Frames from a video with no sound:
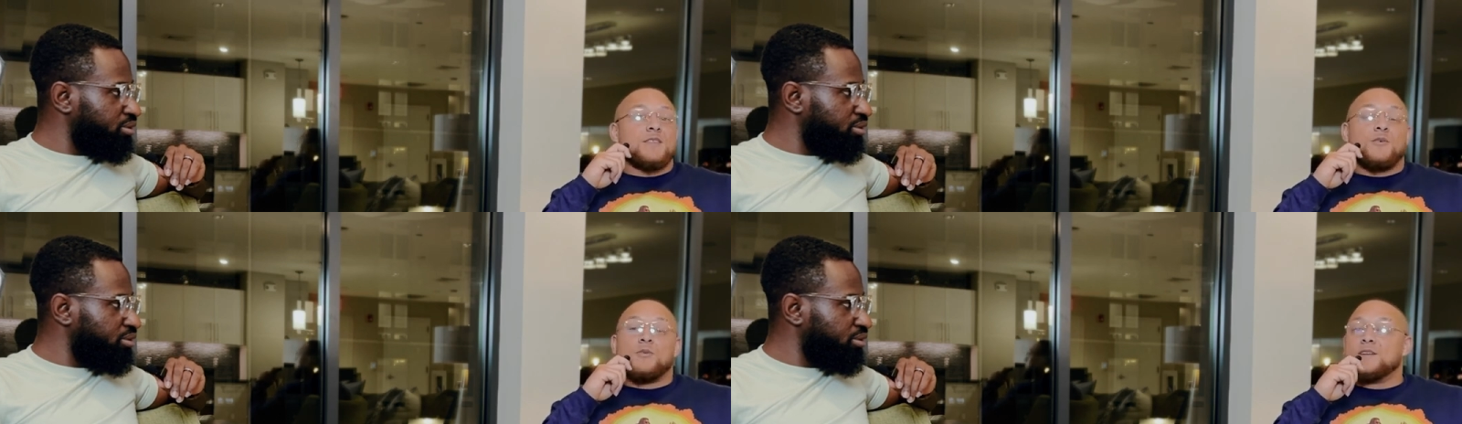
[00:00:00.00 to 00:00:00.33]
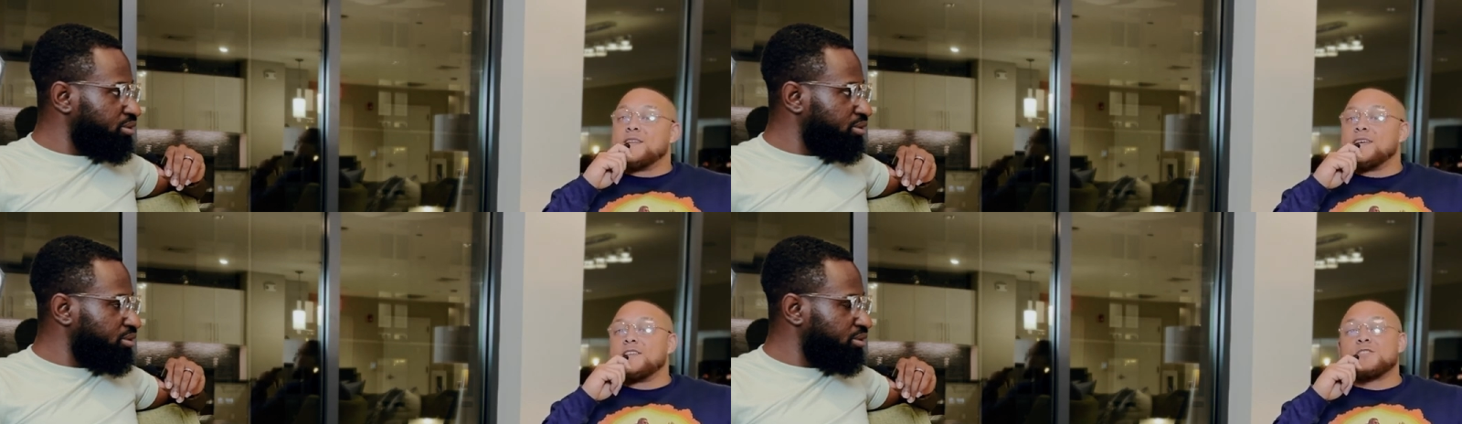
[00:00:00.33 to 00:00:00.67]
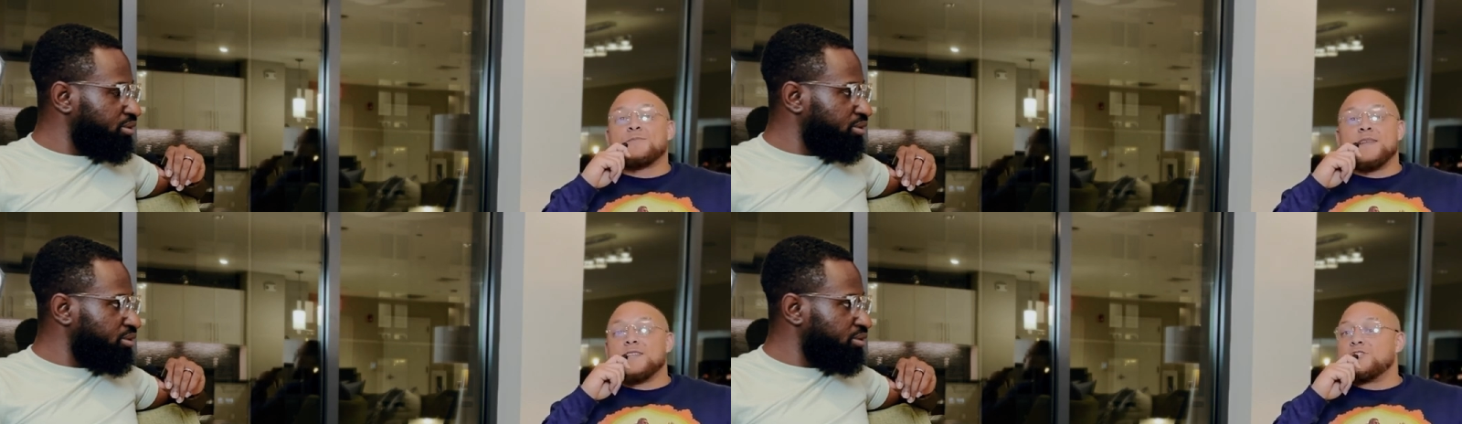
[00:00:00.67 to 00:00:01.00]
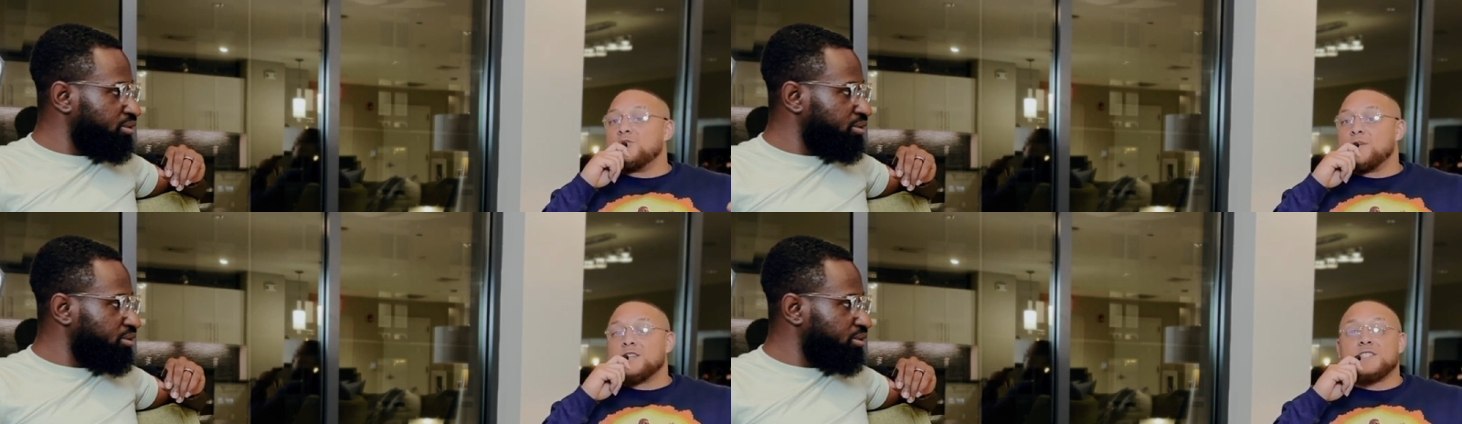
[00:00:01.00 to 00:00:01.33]
Speaker 1: one day they're spending
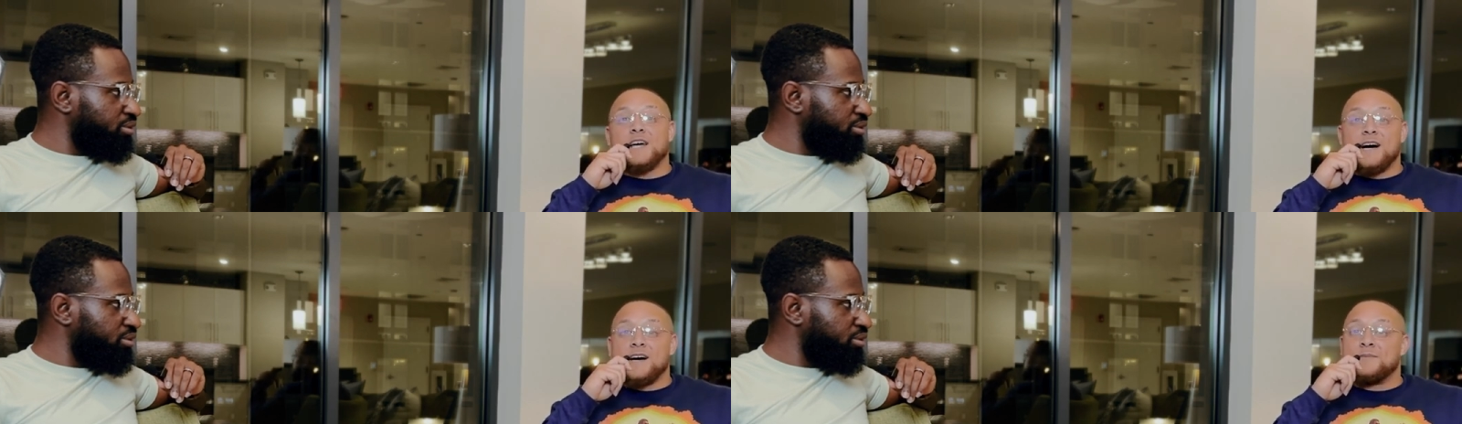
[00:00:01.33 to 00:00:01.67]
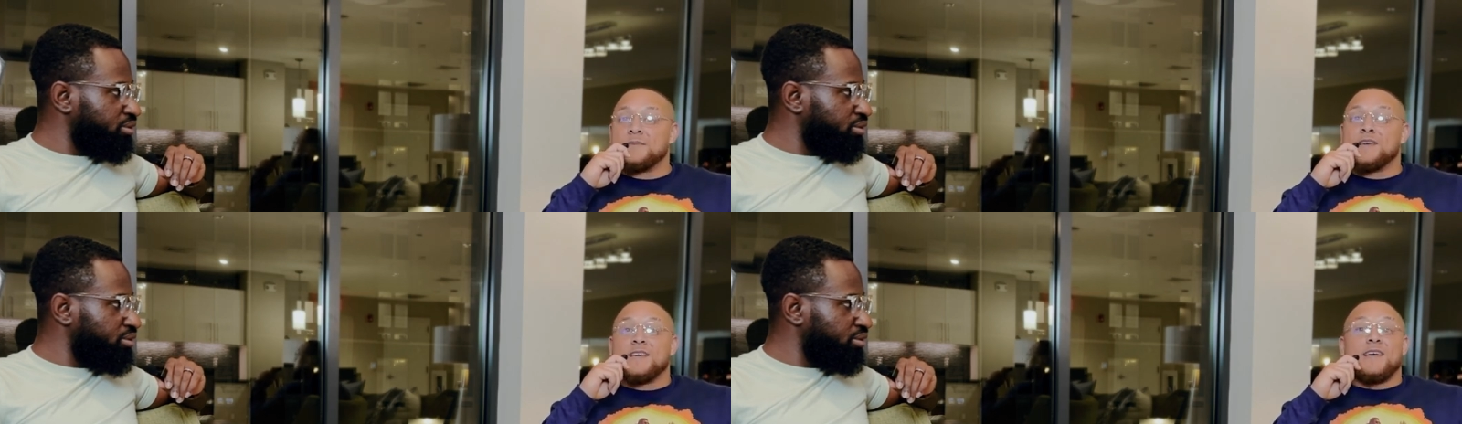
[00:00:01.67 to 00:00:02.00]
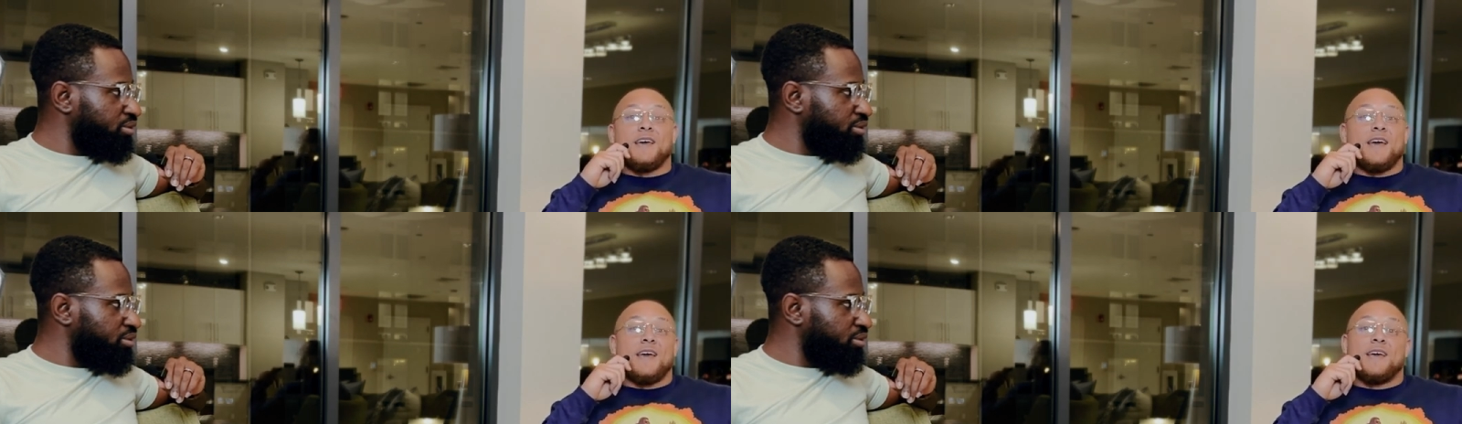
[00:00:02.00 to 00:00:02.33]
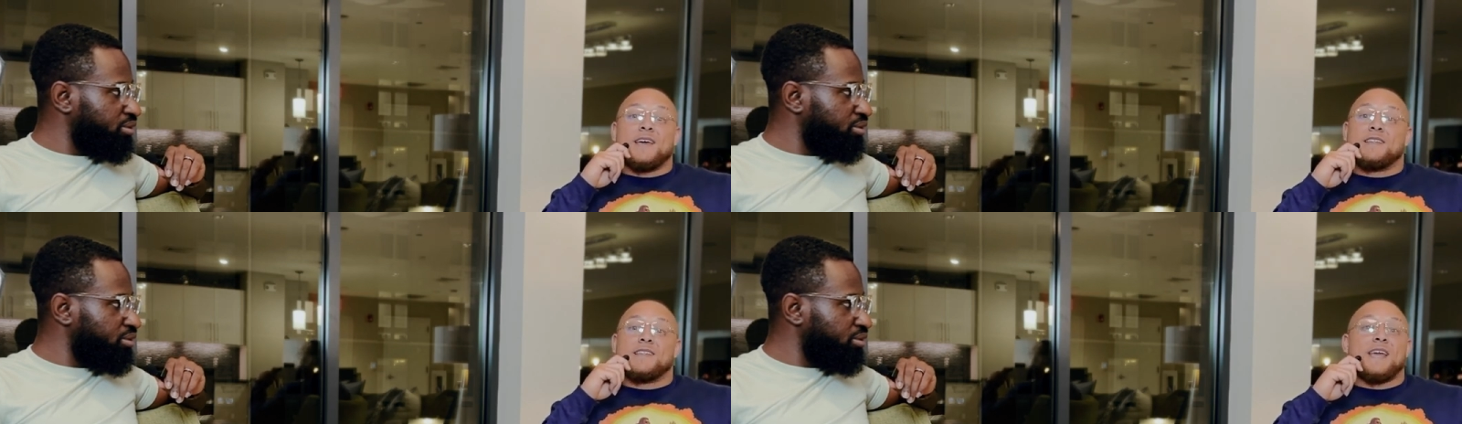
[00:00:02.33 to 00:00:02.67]
too much time
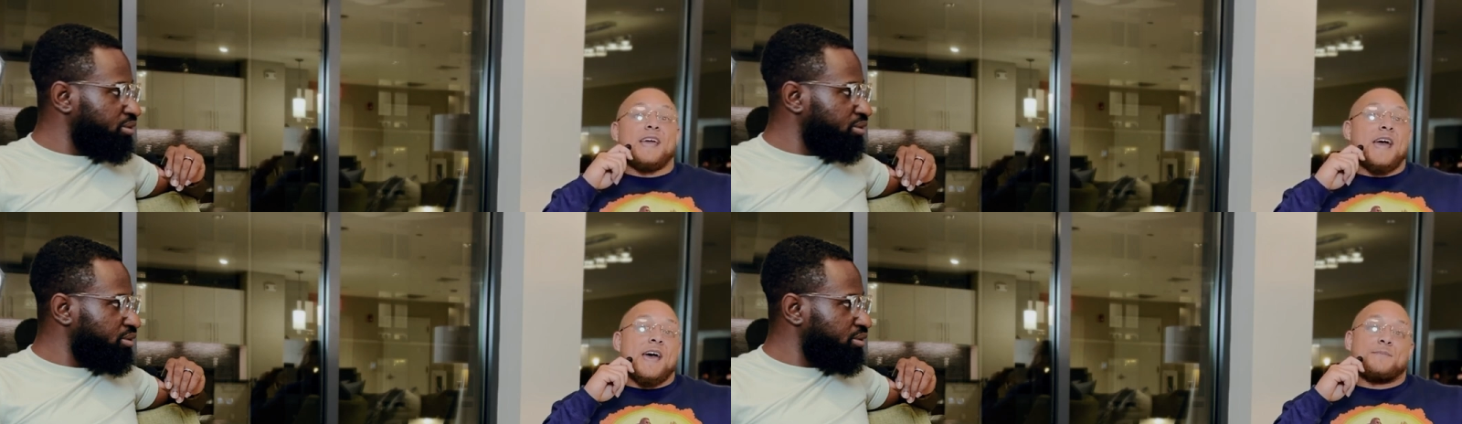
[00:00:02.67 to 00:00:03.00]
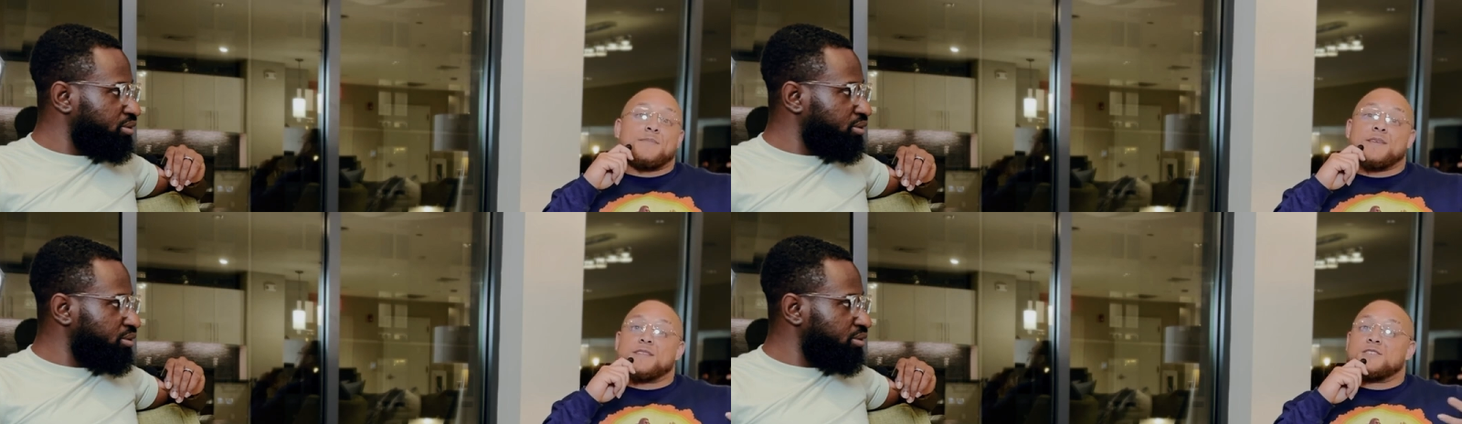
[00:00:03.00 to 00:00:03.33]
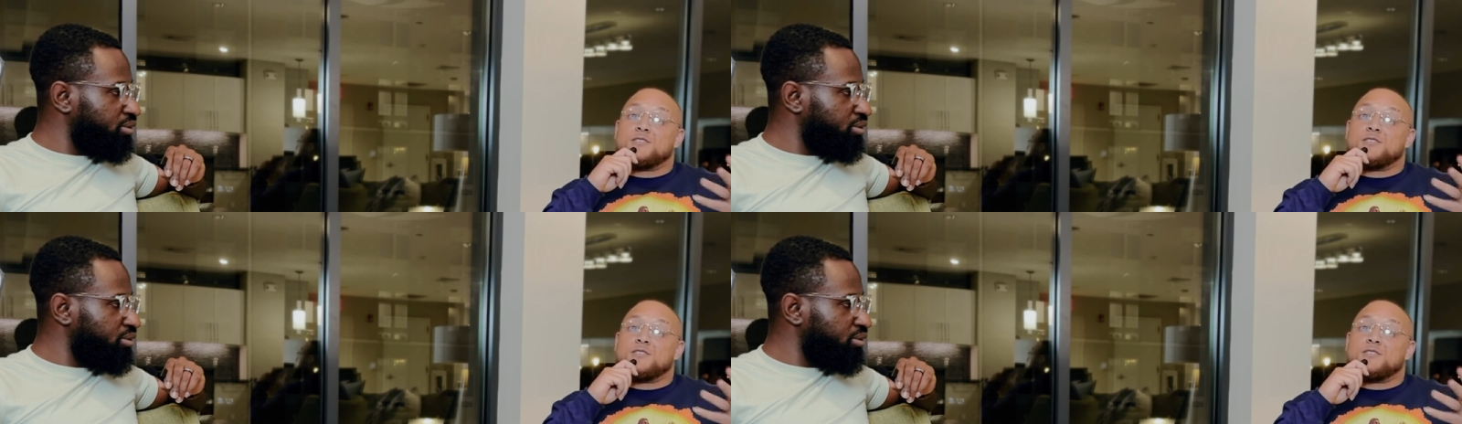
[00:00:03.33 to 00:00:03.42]
and they happen